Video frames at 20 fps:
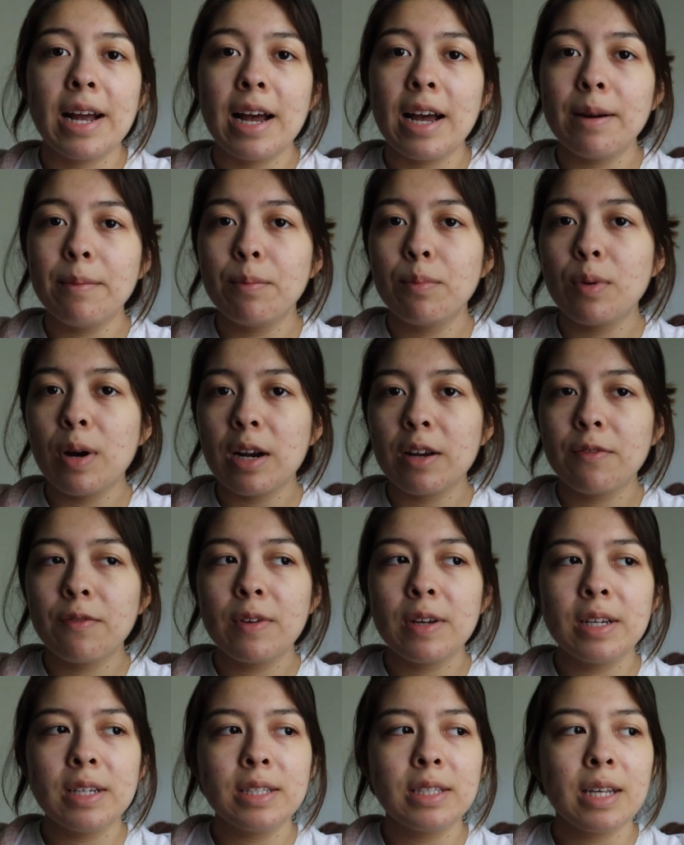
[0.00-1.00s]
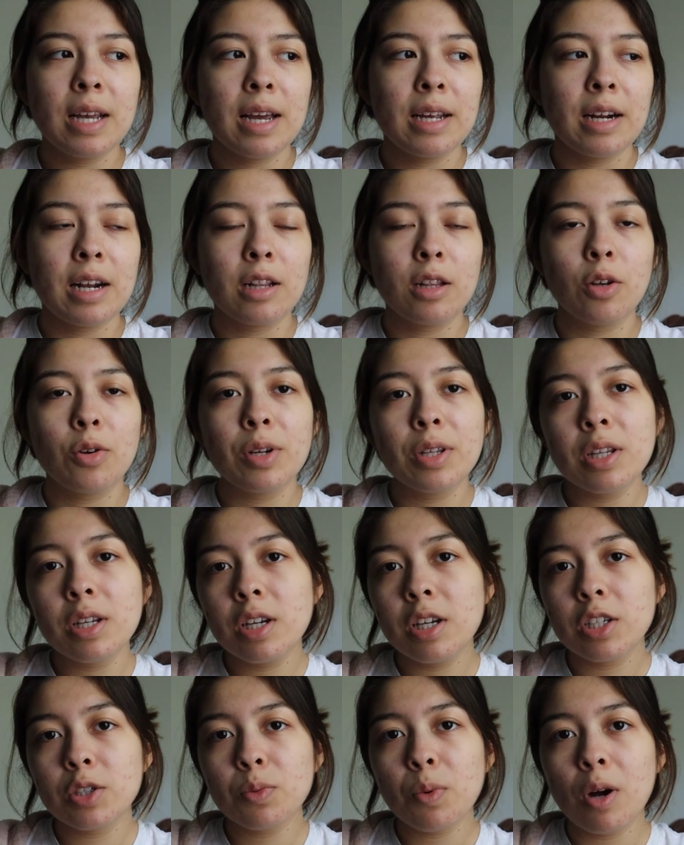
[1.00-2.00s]
had breakfast and I loaded the
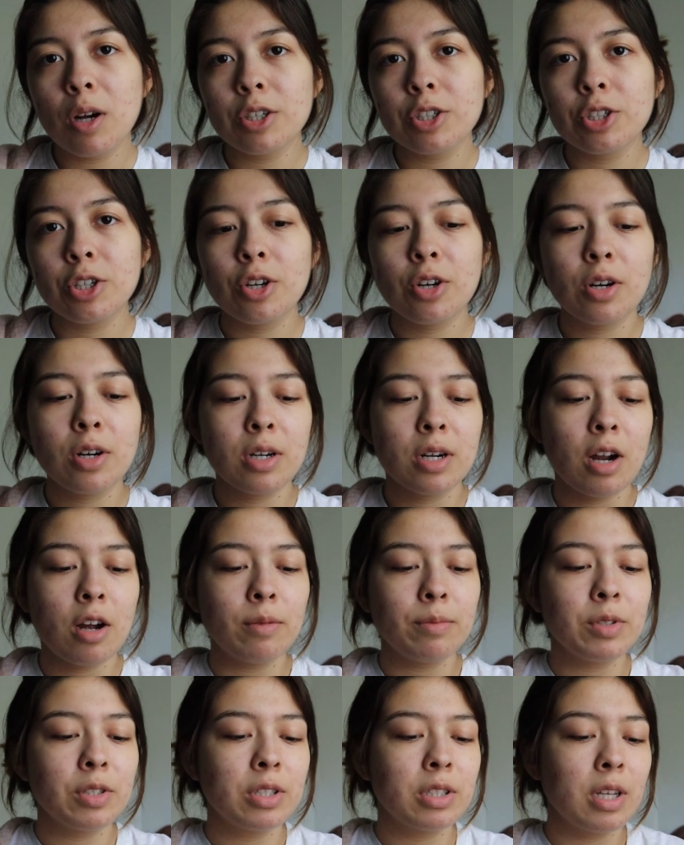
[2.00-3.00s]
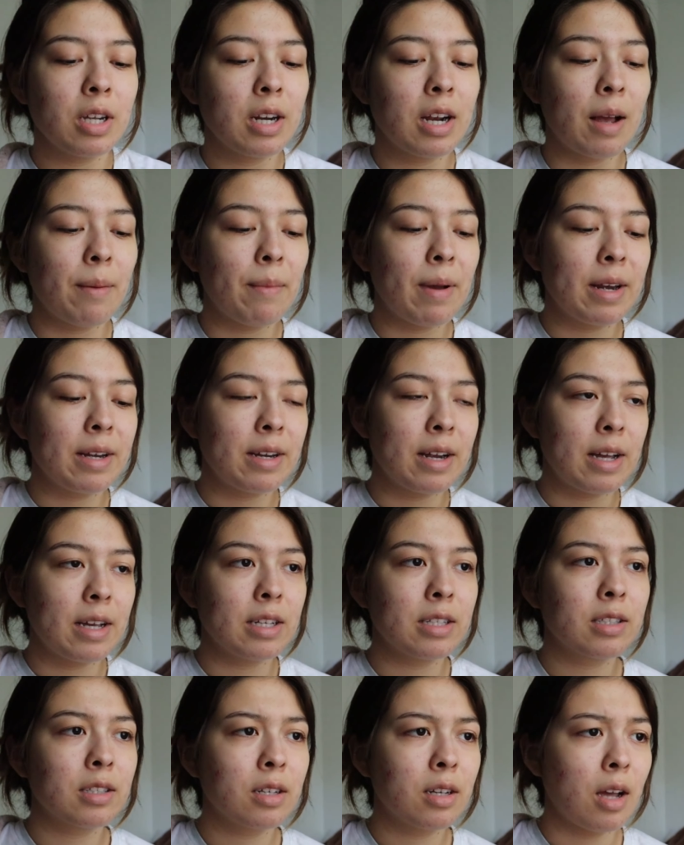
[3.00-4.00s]
dishwasher. Now I'm just sitting at my
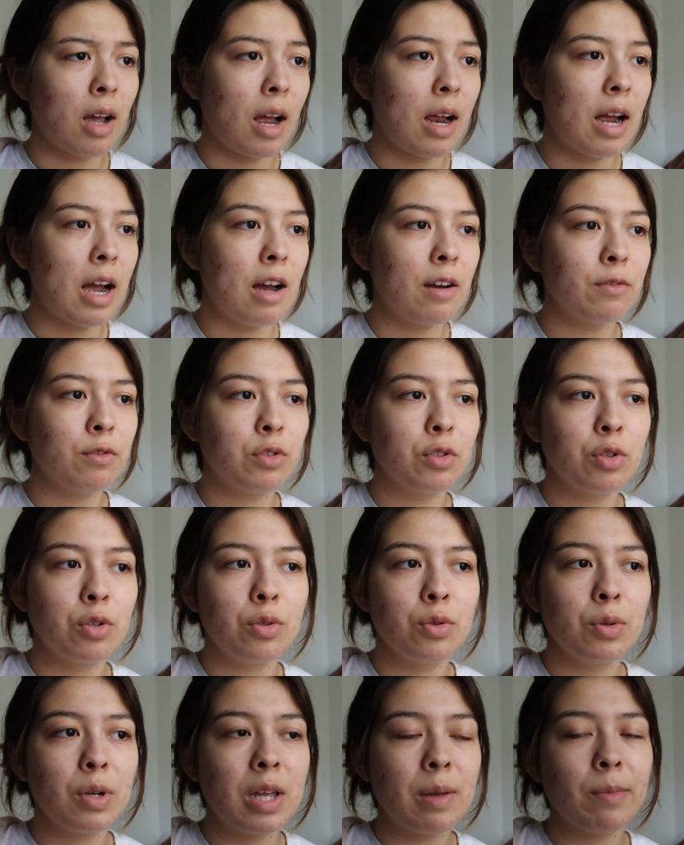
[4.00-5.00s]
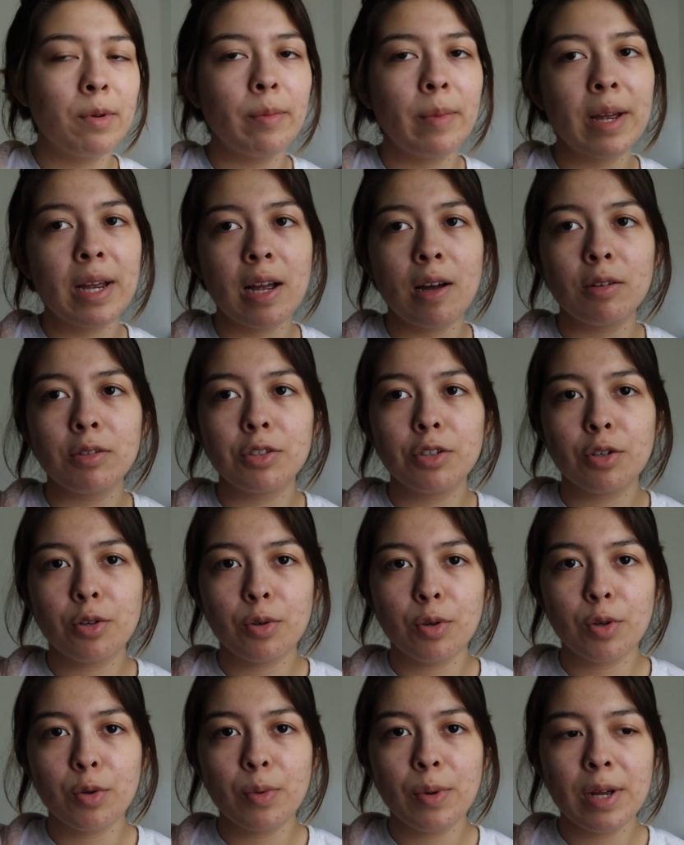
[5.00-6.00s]
desk. I have to email my counselor
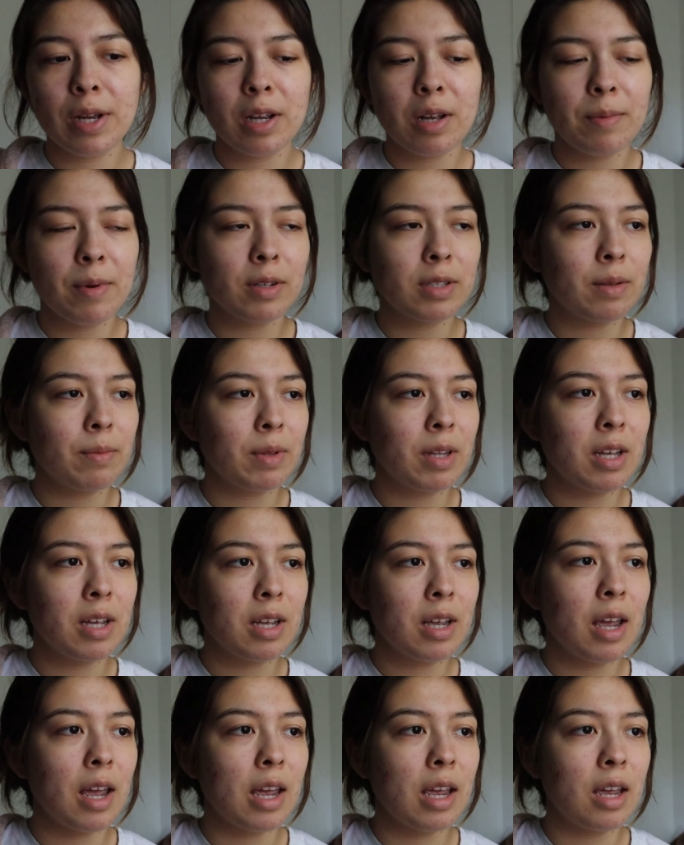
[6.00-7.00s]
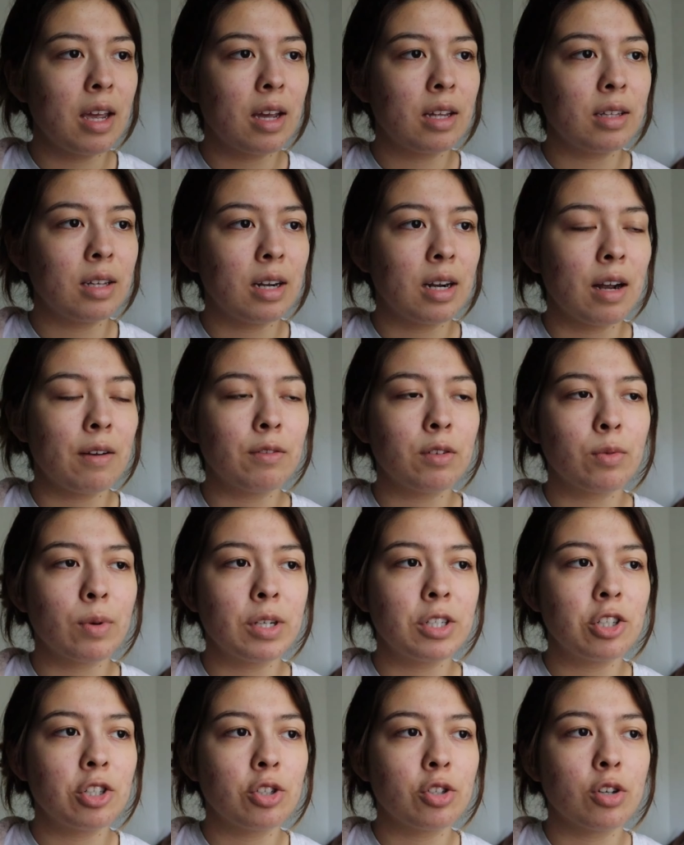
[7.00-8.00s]
real quick about something and then I have to
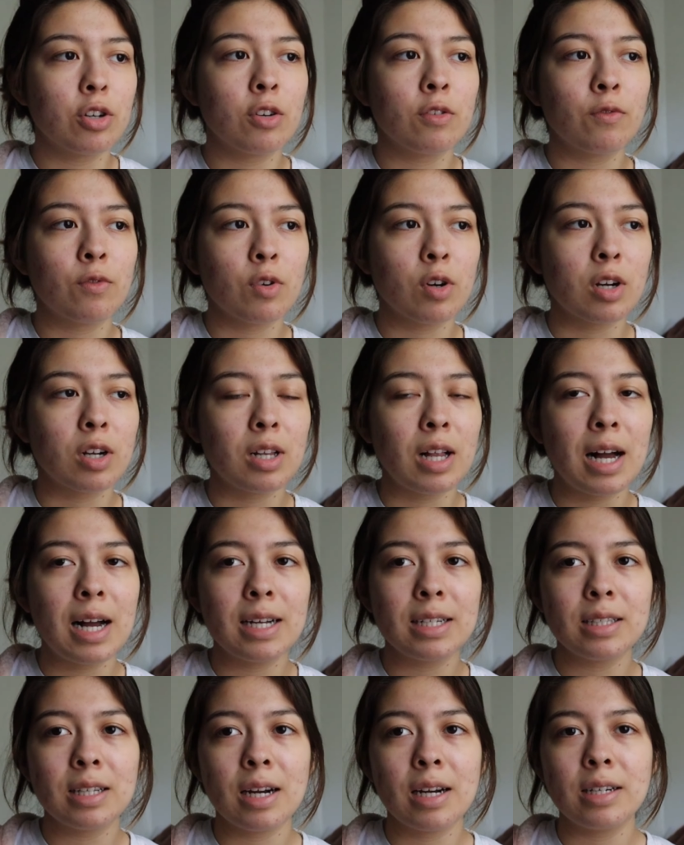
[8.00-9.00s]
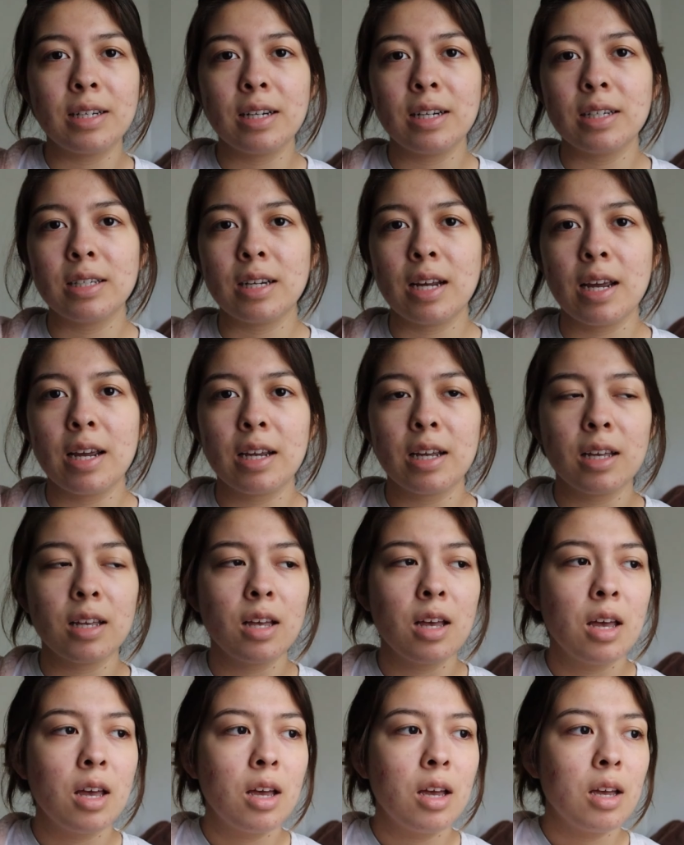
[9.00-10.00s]
register for a class that I didn't take
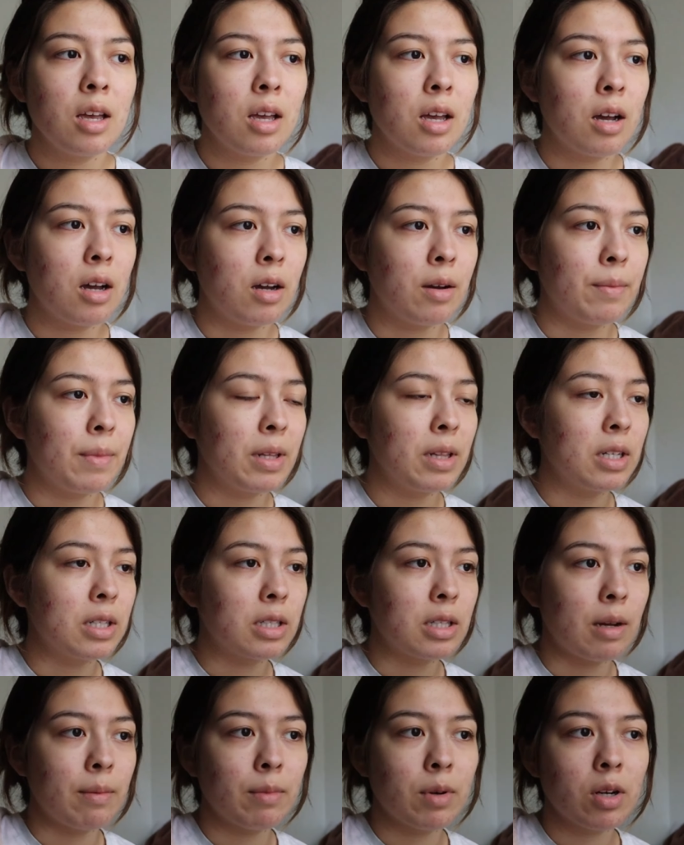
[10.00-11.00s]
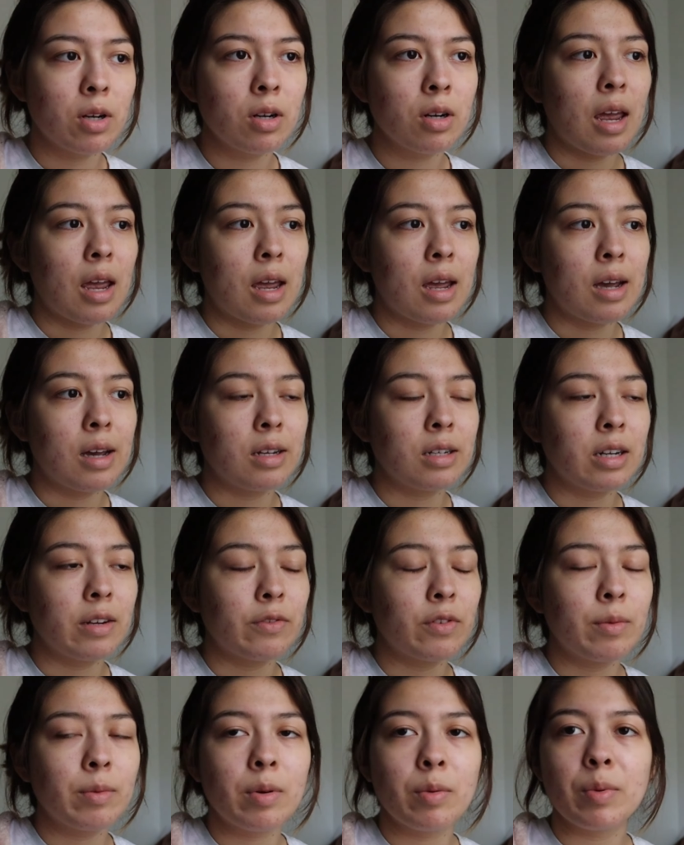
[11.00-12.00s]
um, in the summer. And
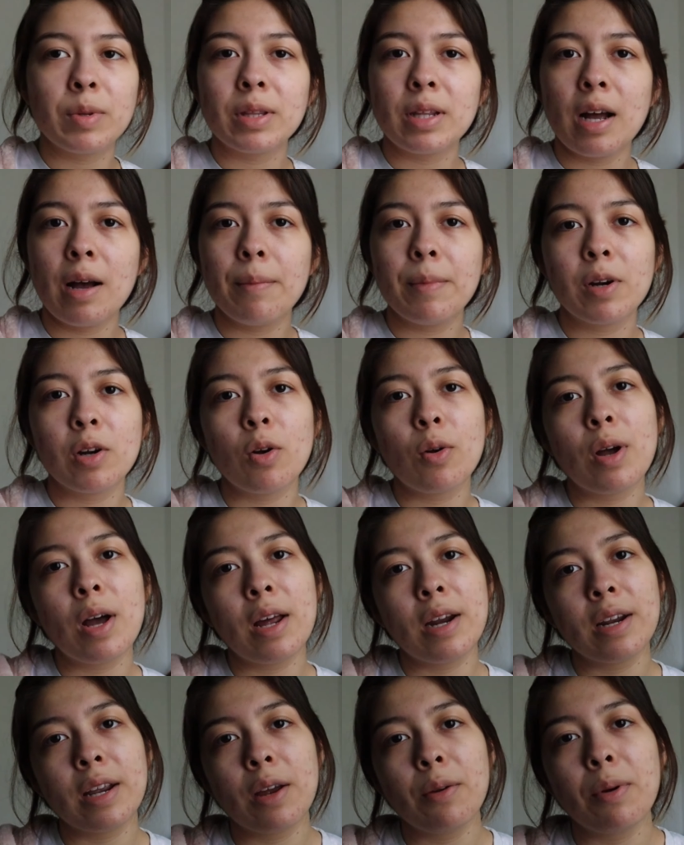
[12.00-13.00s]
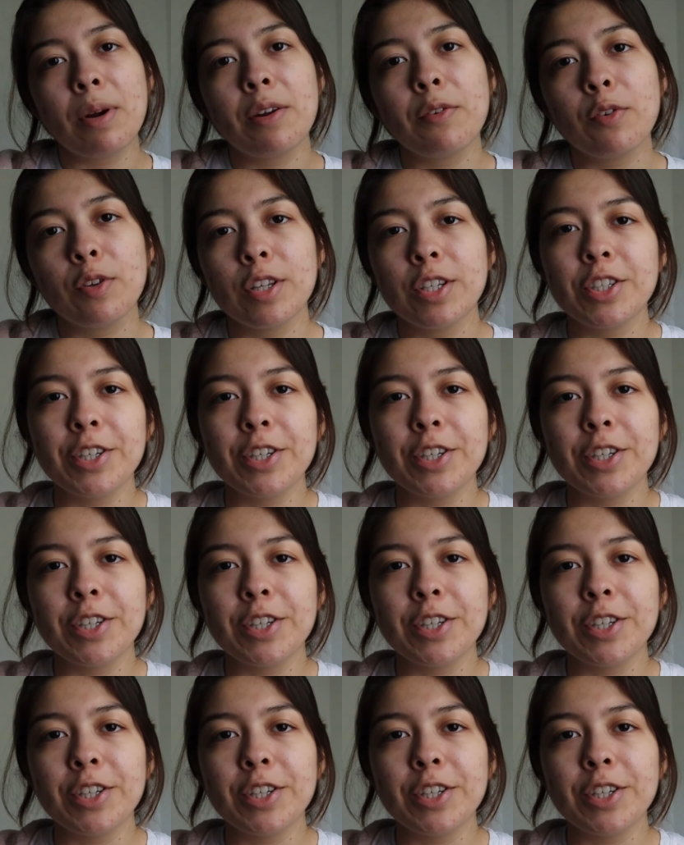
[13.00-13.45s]
after I'm done with that, I'm gonna go ahead and get ready for the